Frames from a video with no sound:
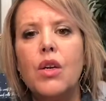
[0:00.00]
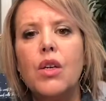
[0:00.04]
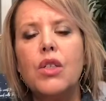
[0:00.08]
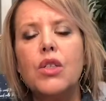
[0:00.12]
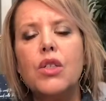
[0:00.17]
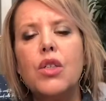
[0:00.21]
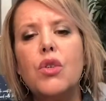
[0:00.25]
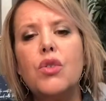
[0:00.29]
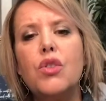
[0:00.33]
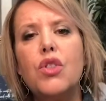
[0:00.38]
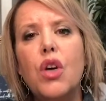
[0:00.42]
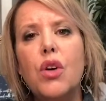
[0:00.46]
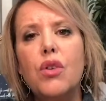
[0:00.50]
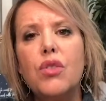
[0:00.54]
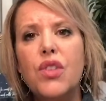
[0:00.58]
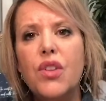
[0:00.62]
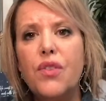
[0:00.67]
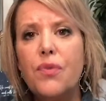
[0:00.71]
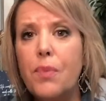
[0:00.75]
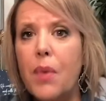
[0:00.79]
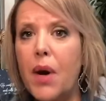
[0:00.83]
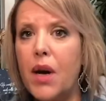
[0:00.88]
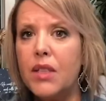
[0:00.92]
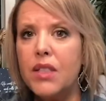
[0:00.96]
So
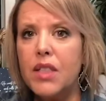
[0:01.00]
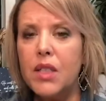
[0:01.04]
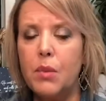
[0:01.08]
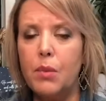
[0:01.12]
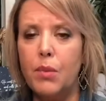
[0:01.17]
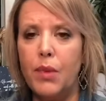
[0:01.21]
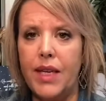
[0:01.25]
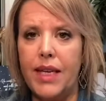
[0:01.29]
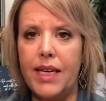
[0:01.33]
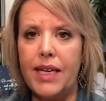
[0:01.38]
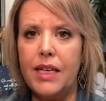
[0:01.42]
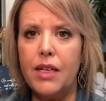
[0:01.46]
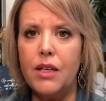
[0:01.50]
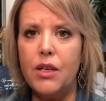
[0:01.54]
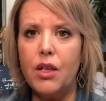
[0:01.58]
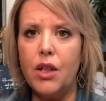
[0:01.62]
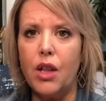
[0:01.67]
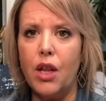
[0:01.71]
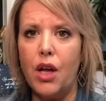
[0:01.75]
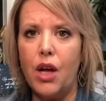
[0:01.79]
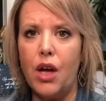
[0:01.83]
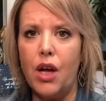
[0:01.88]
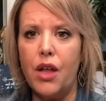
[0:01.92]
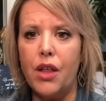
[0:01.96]
Joseph bought some linen
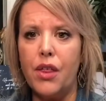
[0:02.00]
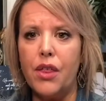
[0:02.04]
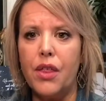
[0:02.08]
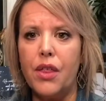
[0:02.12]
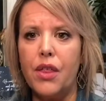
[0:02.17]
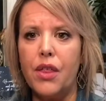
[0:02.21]
cloth,